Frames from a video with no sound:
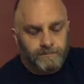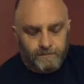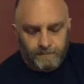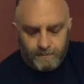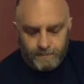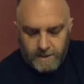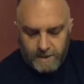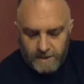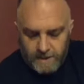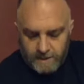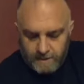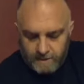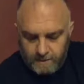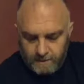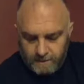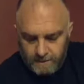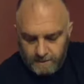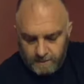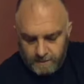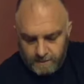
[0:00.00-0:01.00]
But
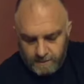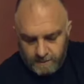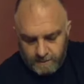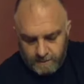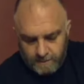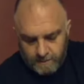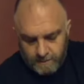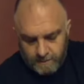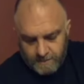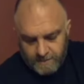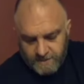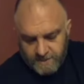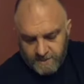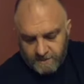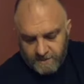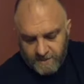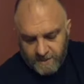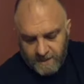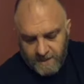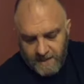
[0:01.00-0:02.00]

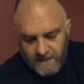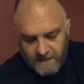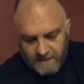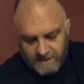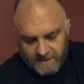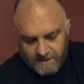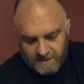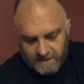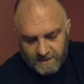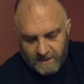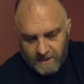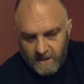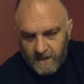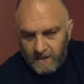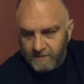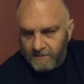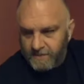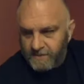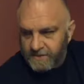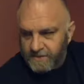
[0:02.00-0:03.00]
some of the content that he
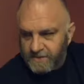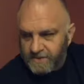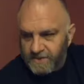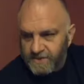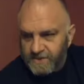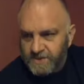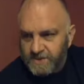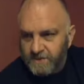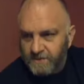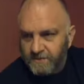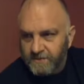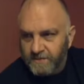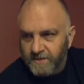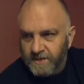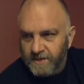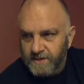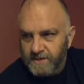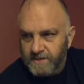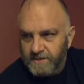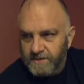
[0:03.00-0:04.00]
covers and just some of
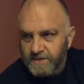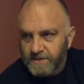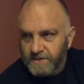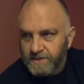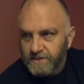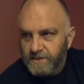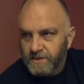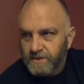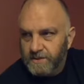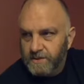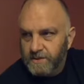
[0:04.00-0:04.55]
his